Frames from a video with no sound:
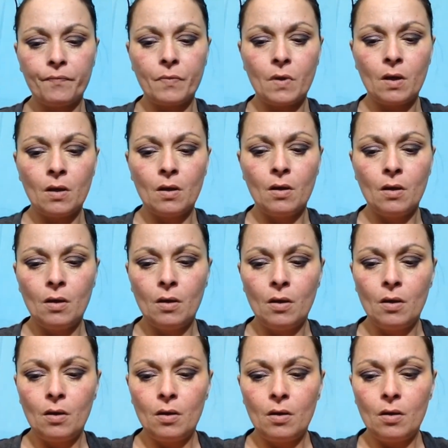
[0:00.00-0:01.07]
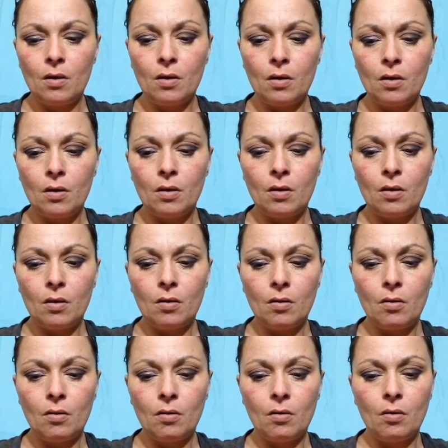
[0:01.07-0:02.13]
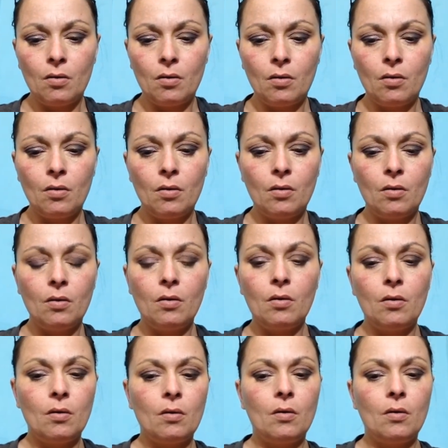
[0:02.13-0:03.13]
Nothing is said.